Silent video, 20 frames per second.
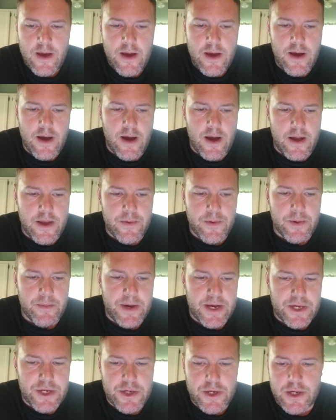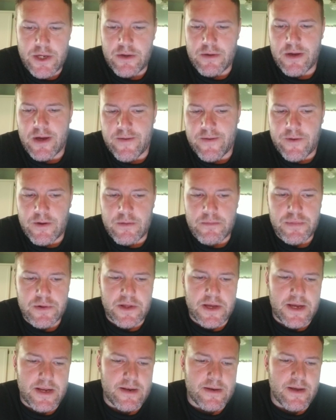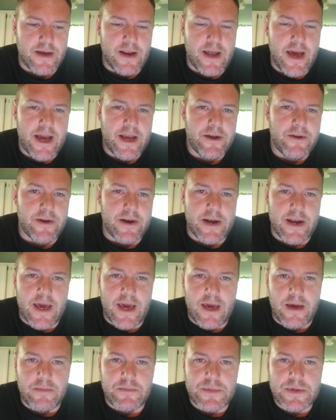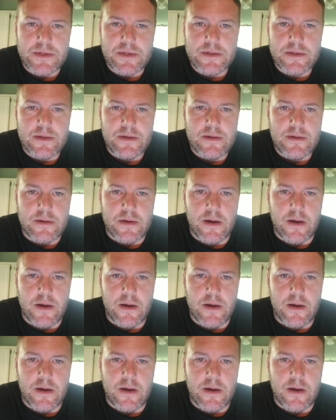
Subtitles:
You want to make sure you give complete and accurate names,